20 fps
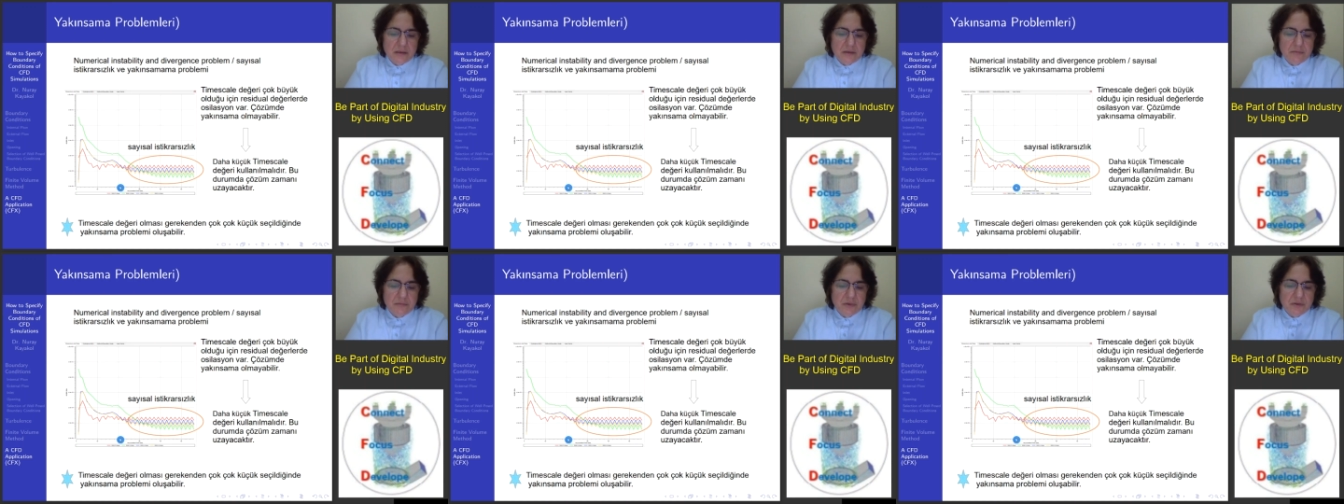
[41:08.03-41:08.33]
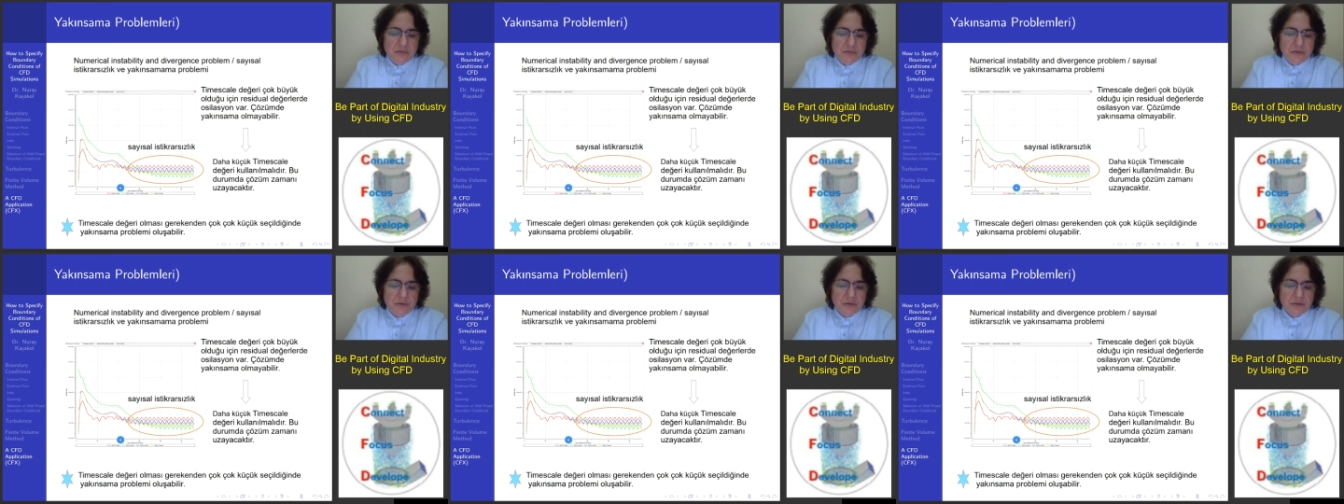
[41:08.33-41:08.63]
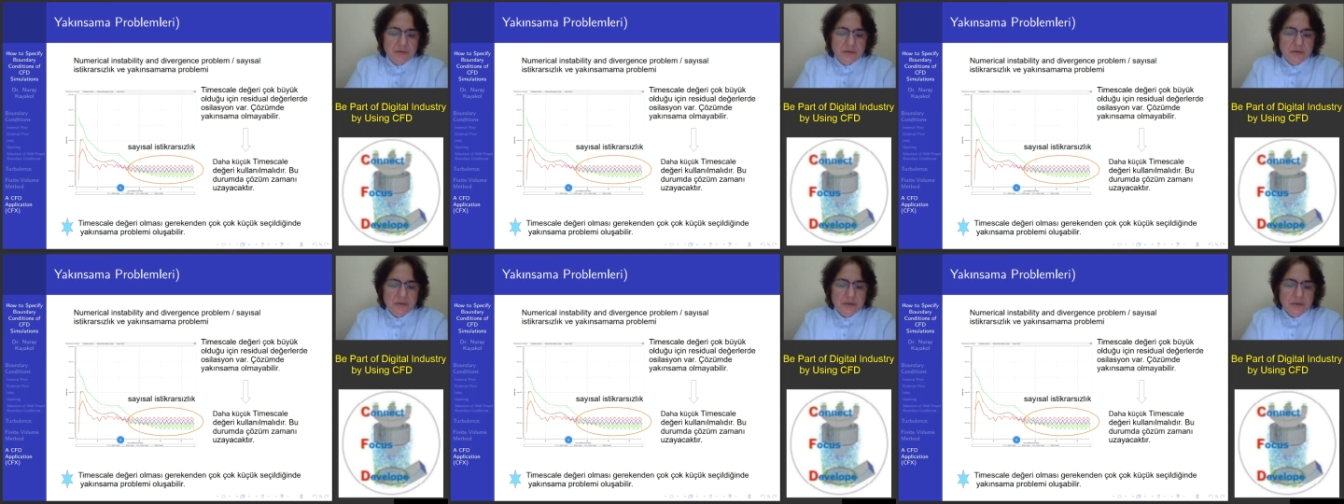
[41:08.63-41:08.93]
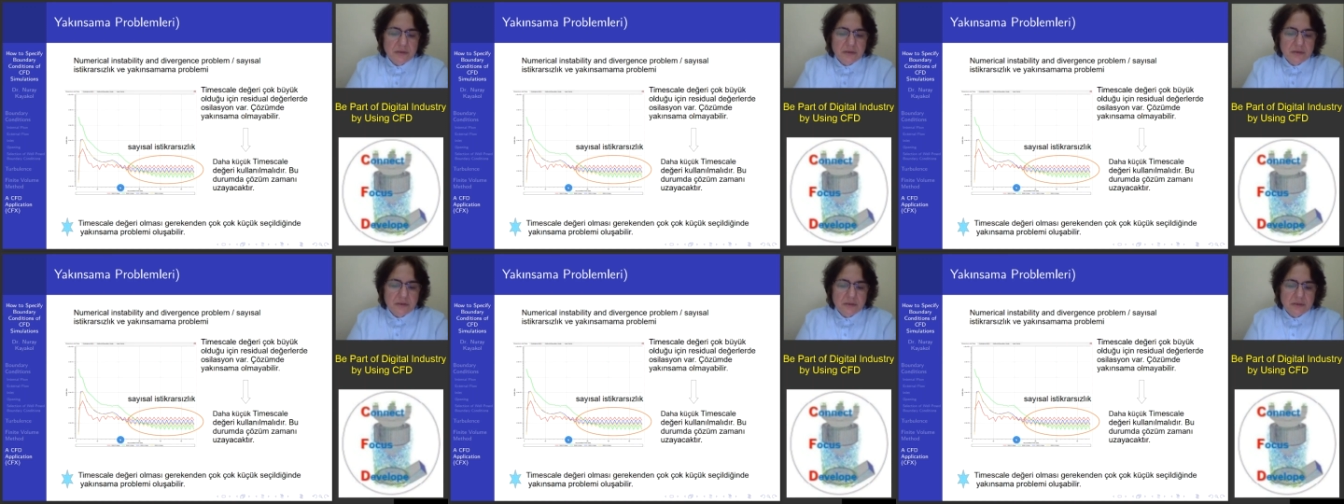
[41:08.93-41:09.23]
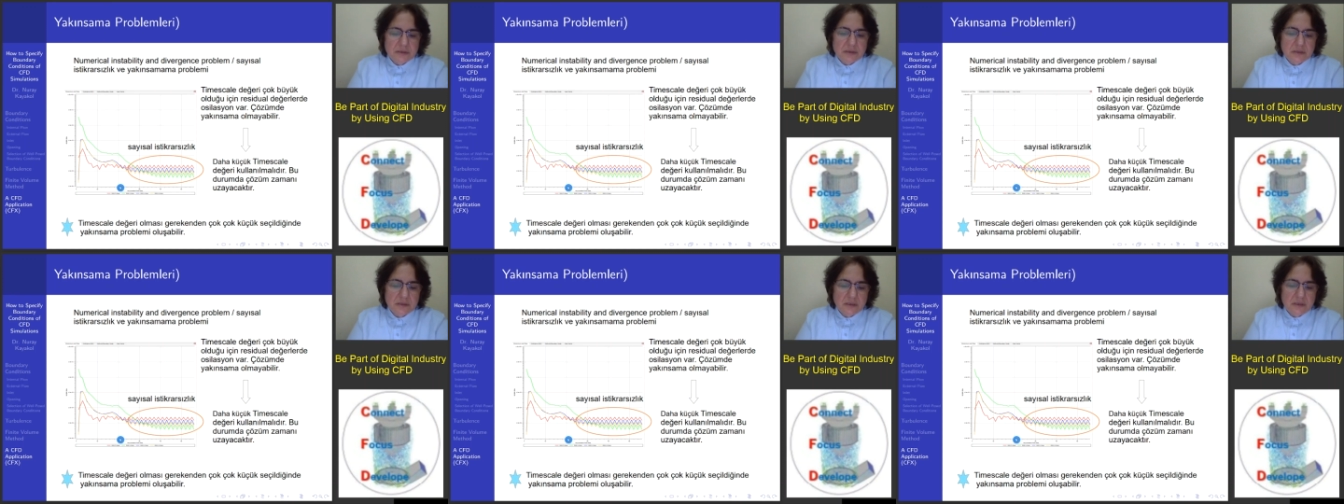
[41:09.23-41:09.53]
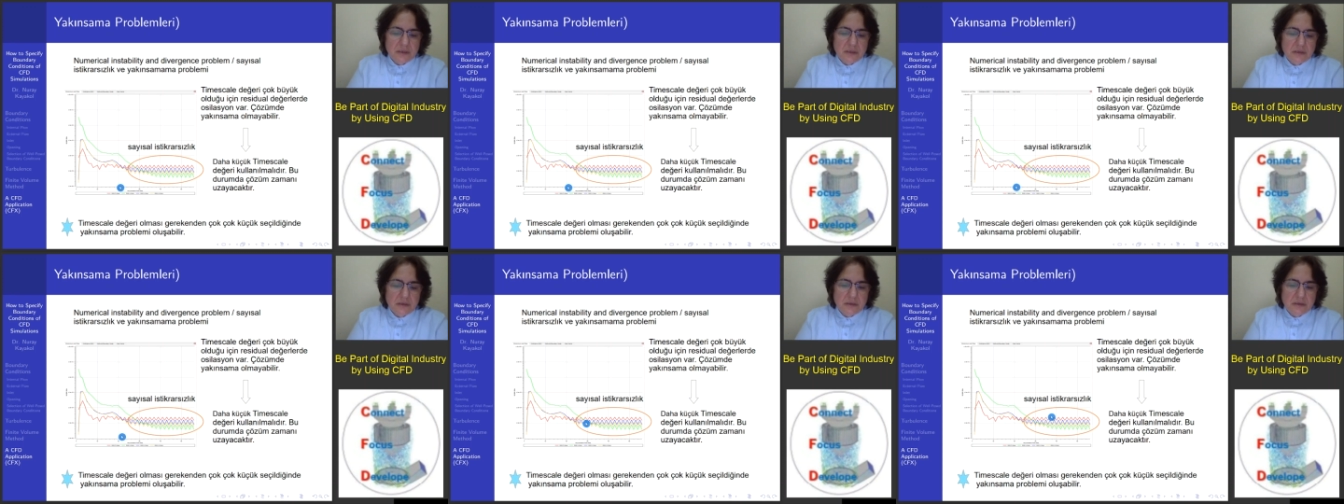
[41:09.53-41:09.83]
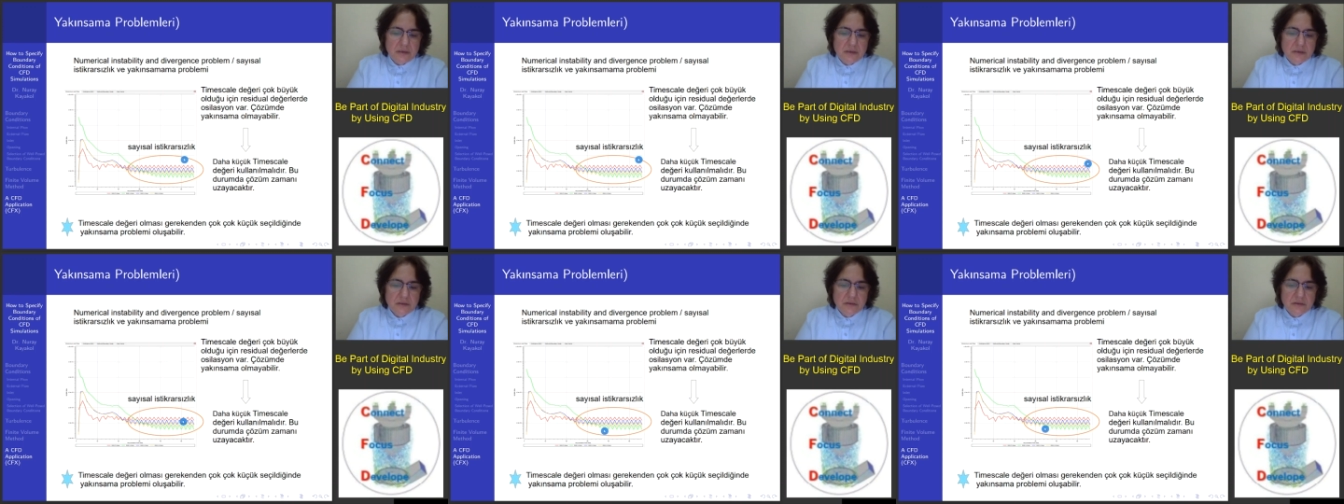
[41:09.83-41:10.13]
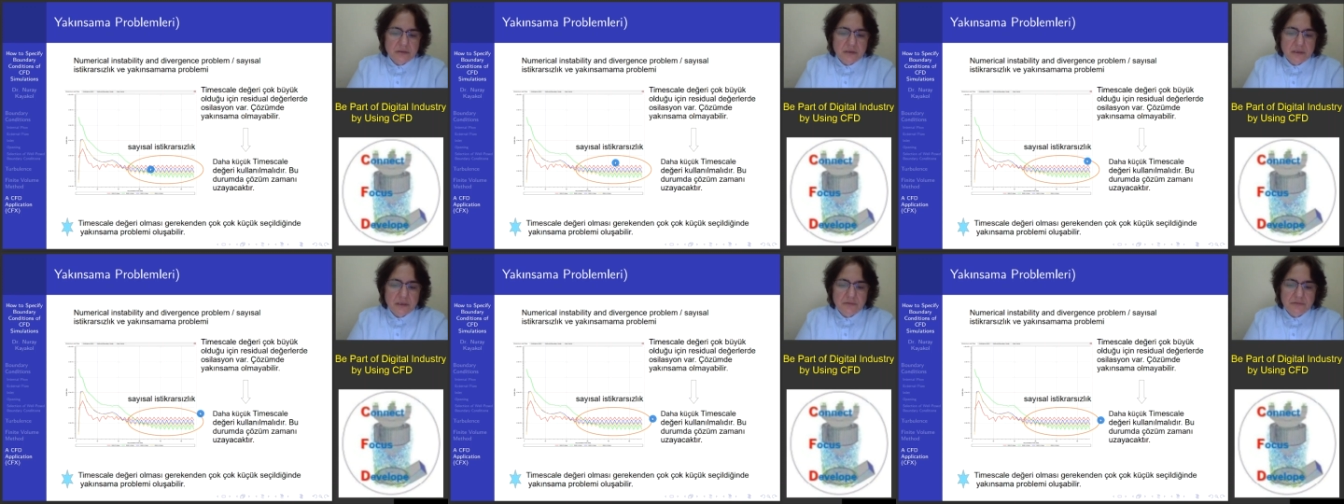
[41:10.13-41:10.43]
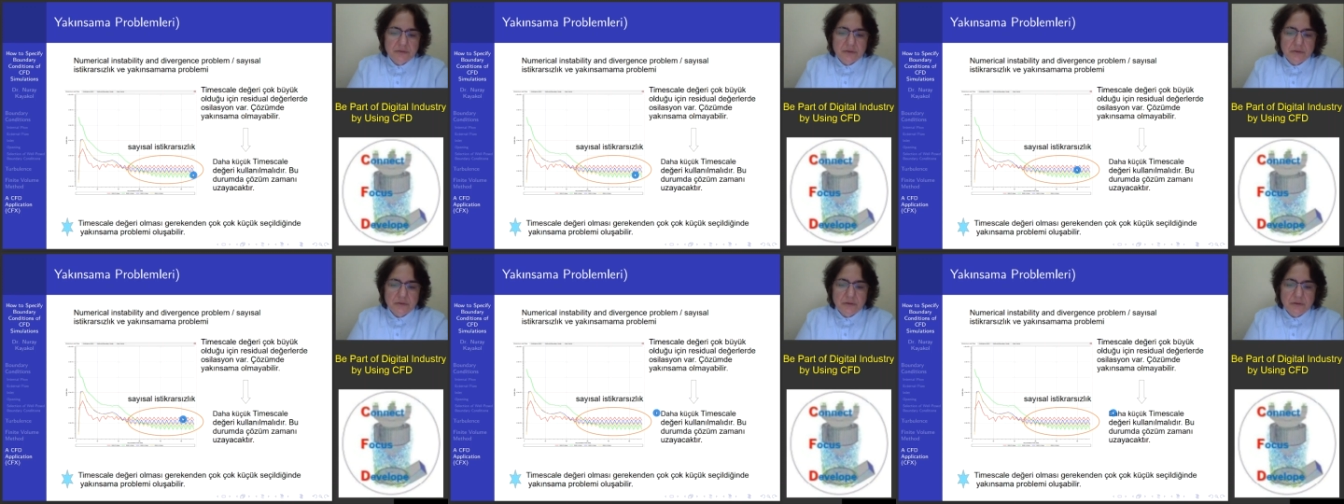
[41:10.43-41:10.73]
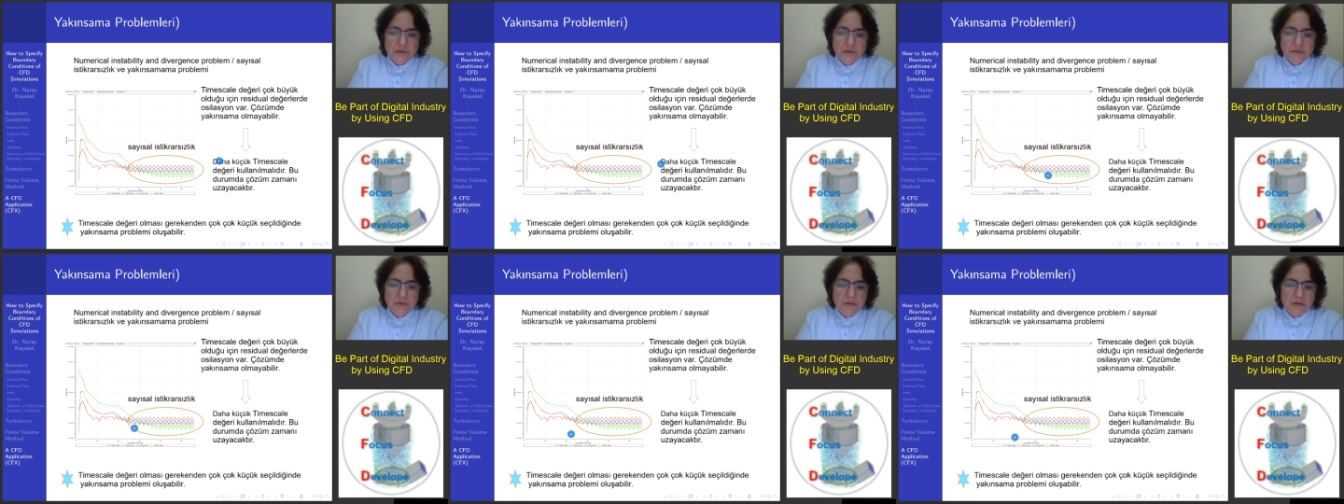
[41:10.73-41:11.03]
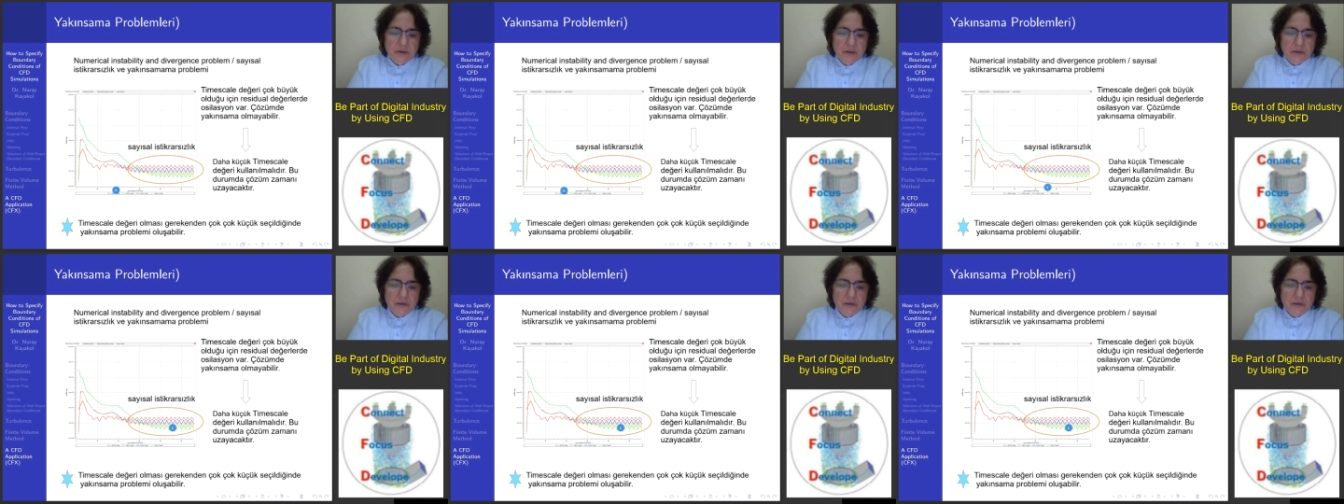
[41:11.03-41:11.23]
Before doing this, you have to know